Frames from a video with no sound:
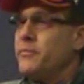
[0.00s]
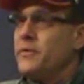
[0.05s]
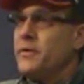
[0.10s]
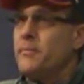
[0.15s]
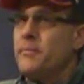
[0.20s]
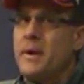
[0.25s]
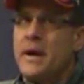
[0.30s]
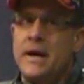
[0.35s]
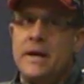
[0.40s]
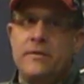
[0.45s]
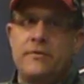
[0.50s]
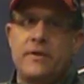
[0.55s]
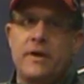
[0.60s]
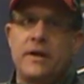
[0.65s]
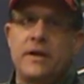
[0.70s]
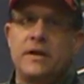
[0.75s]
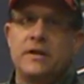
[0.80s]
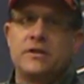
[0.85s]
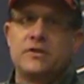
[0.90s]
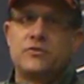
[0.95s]
the main
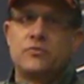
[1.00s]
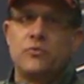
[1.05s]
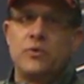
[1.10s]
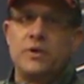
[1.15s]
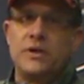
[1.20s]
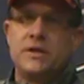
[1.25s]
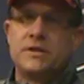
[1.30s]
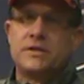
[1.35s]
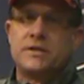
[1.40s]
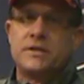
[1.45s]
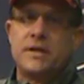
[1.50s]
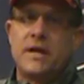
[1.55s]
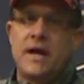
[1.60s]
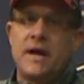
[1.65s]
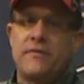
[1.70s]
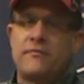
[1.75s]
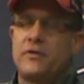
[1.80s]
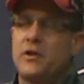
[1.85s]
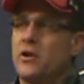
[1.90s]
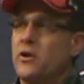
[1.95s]
thing is we just
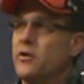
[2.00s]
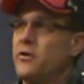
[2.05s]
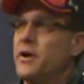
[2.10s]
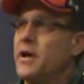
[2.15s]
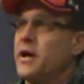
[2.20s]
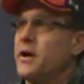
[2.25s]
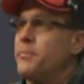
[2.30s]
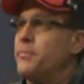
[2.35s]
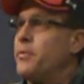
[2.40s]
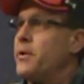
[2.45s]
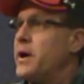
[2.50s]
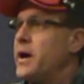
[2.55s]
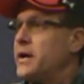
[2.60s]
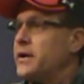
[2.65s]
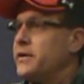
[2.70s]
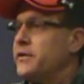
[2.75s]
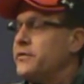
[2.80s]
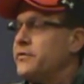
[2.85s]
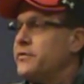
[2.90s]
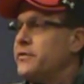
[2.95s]
have to learn how to
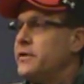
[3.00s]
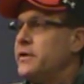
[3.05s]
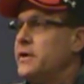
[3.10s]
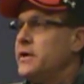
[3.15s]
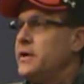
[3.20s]
practice